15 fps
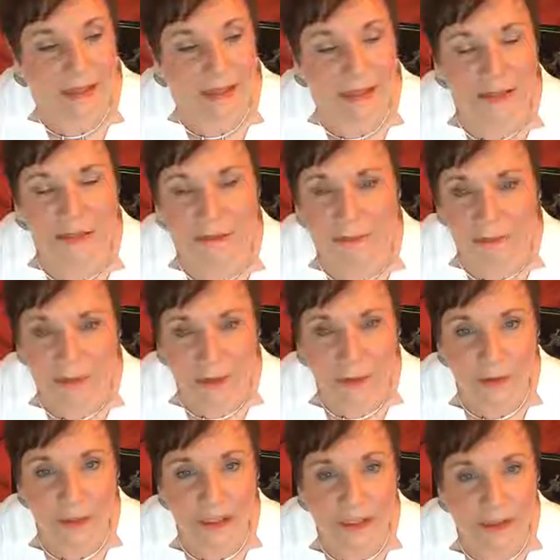It's a
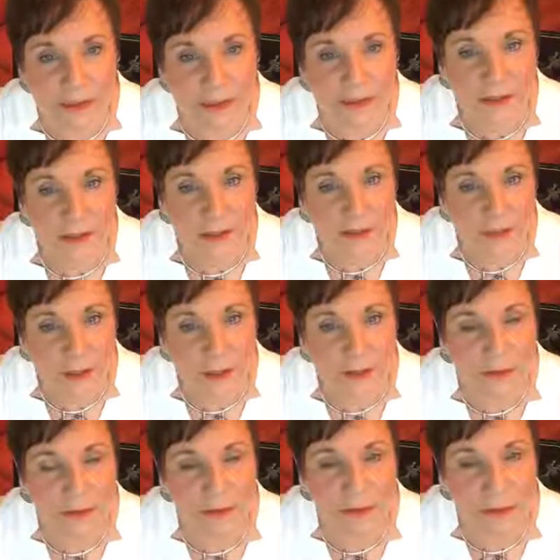very easy thing
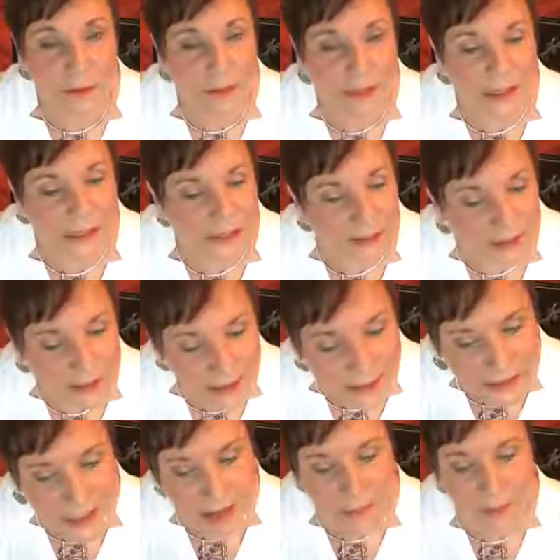to do, and it
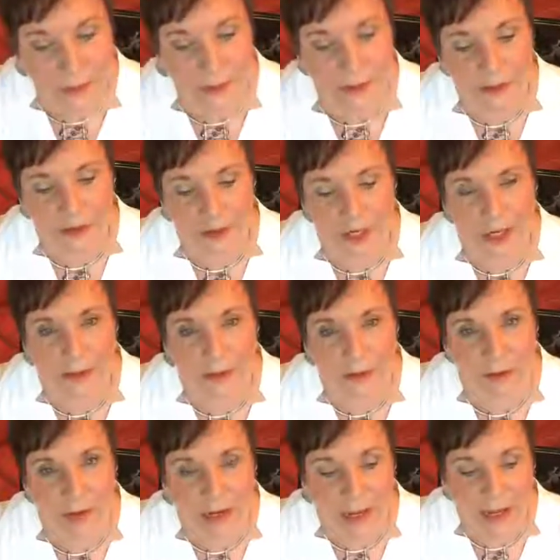stops the chatter,
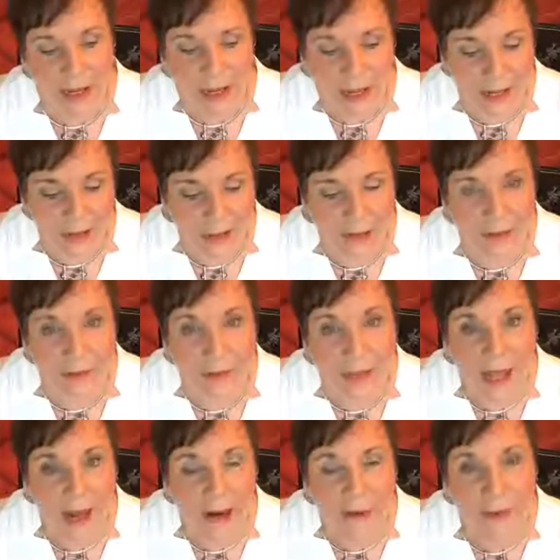and it
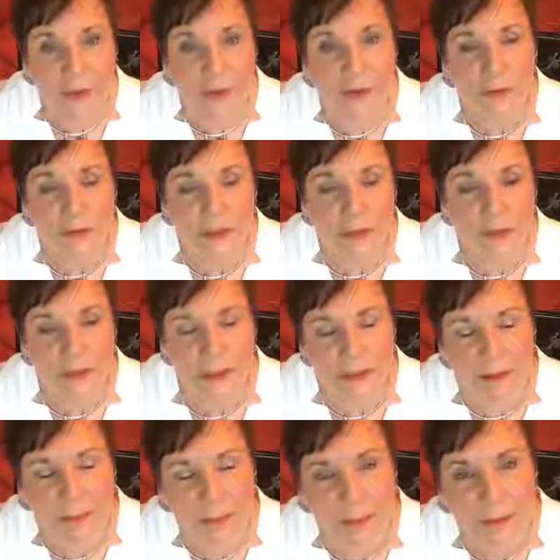allows you to be
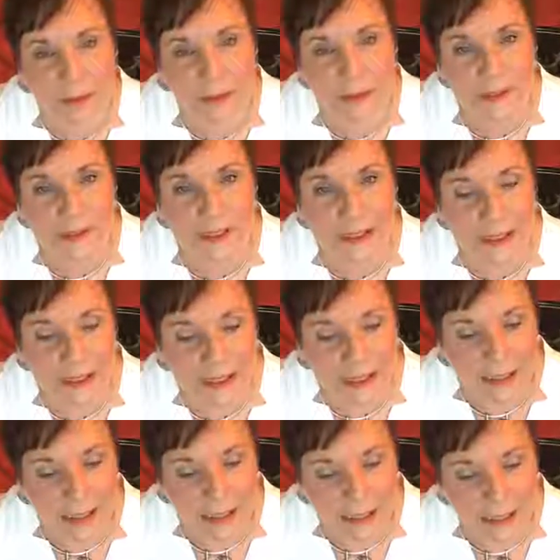immersed
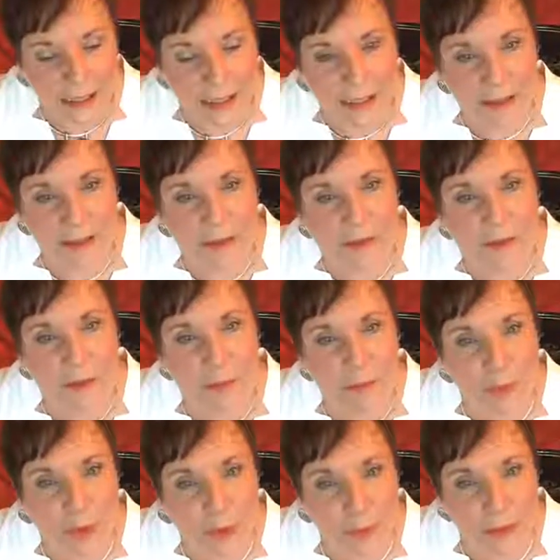in the
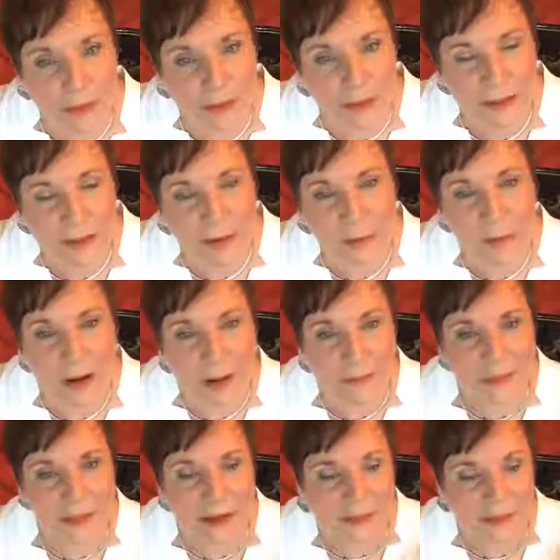moment. Ram
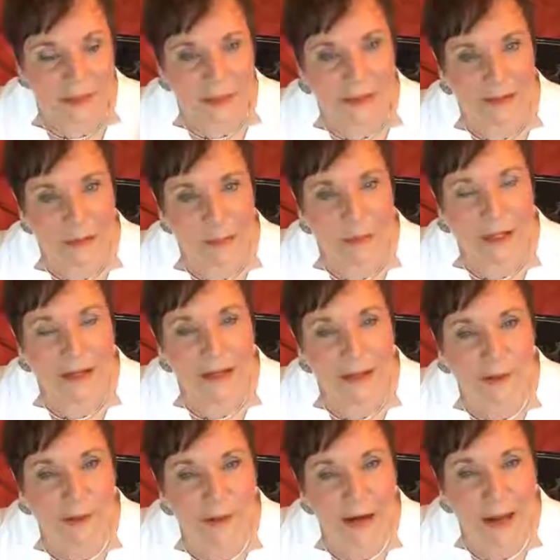Dass says, be
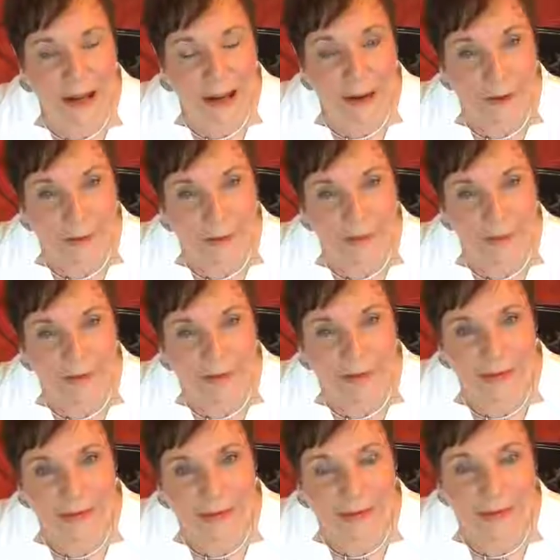here now.
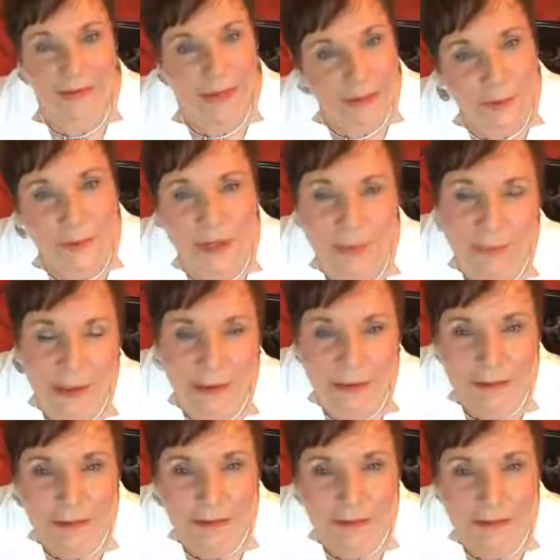That's what he meant.